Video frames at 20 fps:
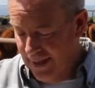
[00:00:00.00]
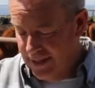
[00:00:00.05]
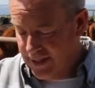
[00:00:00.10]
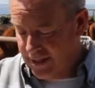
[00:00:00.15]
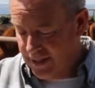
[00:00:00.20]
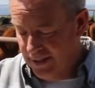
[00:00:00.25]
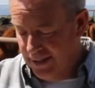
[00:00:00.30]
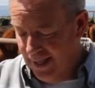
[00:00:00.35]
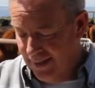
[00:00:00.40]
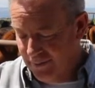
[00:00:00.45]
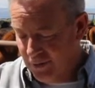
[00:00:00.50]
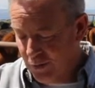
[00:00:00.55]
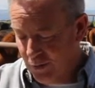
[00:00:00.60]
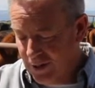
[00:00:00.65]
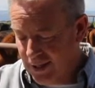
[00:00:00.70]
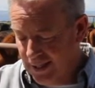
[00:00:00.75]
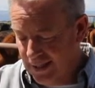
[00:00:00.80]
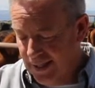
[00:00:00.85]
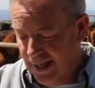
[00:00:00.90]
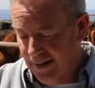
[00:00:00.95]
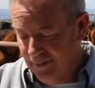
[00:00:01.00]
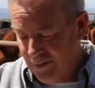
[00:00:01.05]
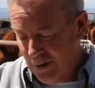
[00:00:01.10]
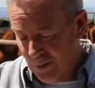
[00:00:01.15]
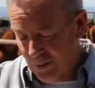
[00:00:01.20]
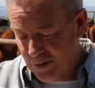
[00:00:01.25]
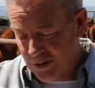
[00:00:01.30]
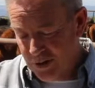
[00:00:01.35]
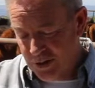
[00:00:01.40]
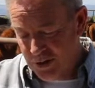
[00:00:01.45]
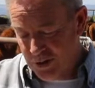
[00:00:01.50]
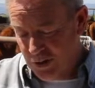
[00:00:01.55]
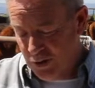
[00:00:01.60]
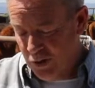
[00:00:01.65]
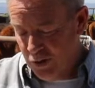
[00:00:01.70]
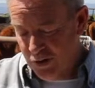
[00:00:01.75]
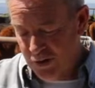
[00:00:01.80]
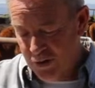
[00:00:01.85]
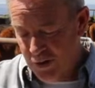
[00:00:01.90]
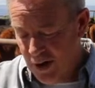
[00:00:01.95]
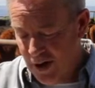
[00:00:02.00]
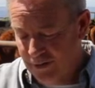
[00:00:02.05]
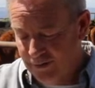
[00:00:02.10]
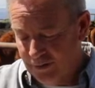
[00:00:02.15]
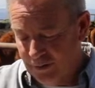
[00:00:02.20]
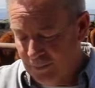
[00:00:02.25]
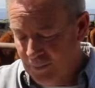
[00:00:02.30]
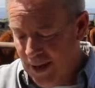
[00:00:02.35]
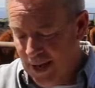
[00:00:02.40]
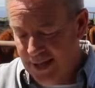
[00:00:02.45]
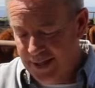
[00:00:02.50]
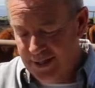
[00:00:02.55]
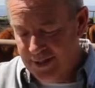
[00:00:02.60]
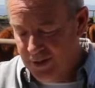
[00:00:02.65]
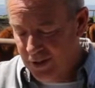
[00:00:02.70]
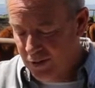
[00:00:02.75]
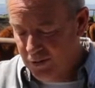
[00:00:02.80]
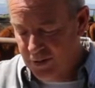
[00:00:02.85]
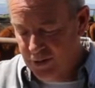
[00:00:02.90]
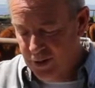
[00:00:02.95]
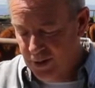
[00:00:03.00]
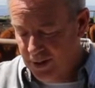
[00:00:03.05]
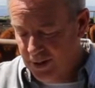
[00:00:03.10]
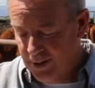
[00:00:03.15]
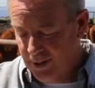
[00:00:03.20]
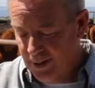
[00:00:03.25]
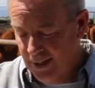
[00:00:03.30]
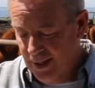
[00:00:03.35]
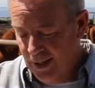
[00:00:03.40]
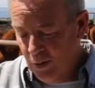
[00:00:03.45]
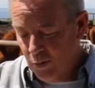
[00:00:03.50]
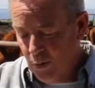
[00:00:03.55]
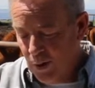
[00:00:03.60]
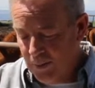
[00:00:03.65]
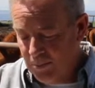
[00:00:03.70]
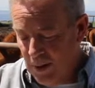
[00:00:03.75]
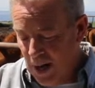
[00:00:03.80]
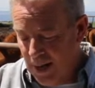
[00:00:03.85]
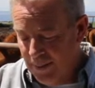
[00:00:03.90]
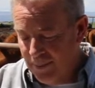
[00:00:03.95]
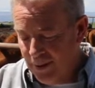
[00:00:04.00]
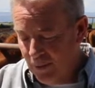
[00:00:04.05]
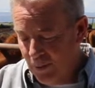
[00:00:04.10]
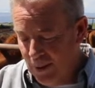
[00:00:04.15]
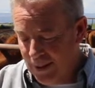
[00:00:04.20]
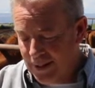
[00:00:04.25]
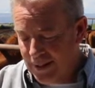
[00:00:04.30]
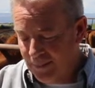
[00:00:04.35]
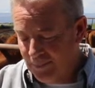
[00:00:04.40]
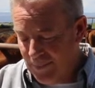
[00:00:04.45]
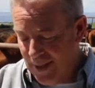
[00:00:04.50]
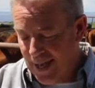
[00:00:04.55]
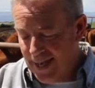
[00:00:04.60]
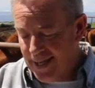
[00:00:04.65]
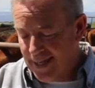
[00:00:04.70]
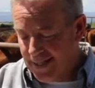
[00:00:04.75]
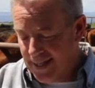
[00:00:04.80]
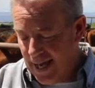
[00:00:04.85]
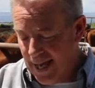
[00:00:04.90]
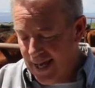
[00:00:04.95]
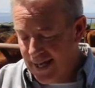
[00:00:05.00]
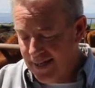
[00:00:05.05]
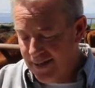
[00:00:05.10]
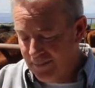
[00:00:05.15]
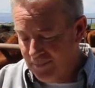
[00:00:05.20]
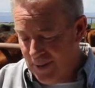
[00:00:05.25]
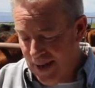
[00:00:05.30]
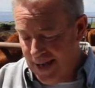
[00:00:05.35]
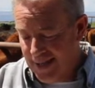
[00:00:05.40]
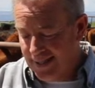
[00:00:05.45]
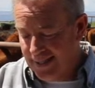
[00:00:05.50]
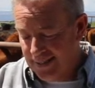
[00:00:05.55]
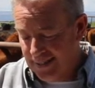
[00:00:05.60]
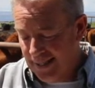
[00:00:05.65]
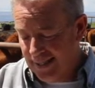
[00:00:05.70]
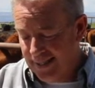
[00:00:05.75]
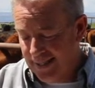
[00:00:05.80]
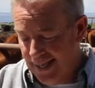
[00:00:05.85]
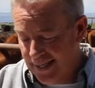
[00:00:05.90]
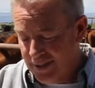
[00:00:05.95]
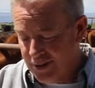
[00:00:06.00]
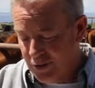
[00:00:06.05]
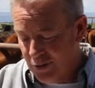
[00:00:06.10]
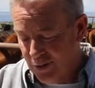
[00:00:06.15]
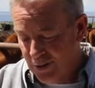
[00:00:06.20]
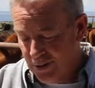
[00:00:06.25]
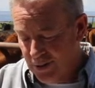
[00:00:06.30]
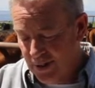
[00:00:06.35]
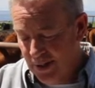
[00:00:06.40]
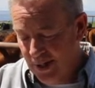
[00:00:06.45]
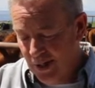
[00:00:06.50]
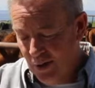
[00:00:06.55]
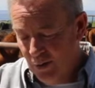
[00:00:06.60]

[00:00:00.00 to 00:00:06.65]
She loved her with a love that was too strong for Pandy's own good. When Barbie went to bed at night, Pandy lay next to her.